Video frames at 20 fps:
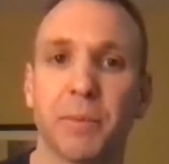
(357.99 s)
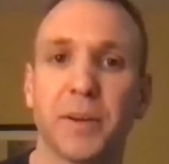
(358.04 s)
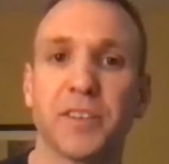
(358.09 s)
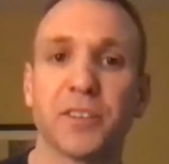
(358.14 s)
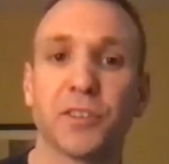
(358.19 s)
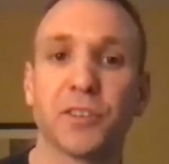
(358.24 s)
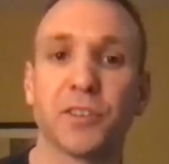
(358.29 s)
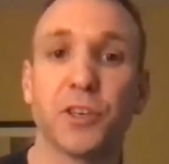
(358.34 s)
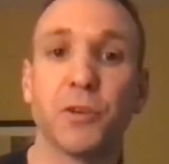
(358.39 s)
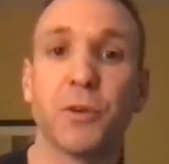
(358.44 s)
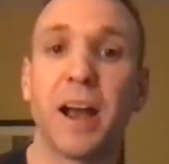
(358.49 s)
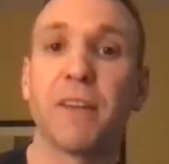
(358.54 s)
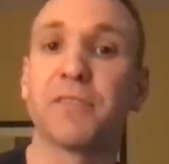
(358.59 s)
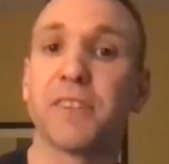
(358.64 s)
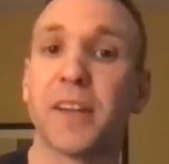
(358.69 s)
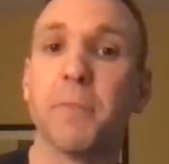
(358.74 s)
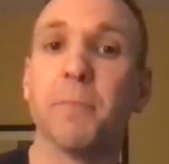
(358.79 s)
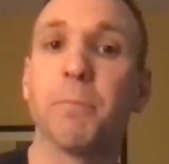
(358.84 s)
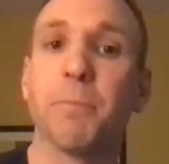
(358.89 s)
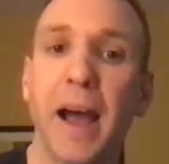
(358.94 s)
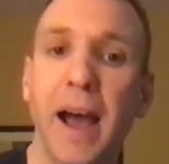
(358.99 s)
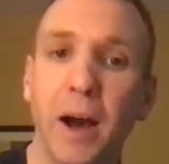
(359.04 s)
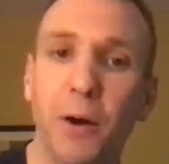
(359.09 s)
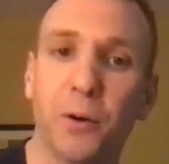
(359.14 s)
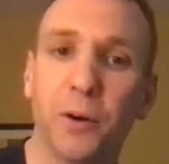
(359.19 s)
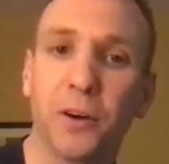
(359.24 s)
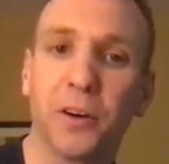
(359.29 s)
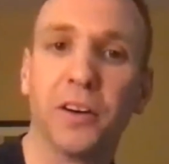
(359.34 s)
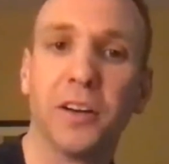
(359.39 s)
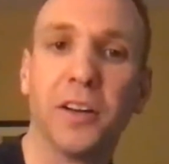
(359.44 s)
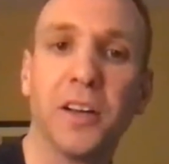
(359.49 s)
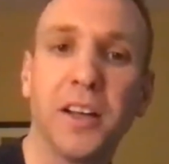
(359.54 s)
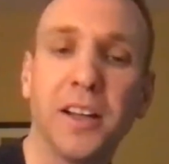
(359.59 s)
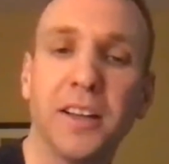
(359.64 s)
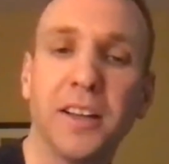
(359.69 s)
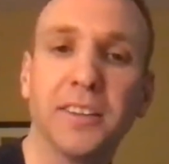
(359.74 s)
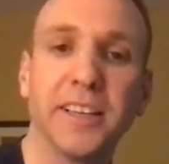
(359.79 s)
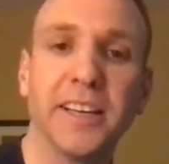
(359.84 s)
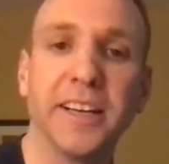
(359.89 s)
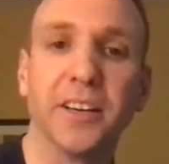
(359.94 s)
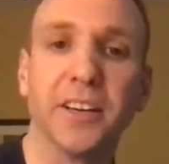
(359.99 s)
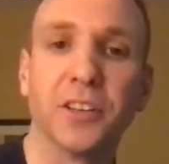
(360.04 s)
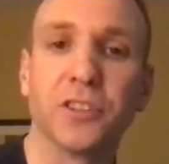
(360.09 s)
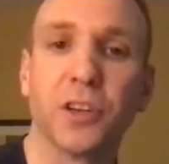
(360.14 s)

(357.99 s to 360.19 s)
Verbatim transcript: And so you have to empower leaders.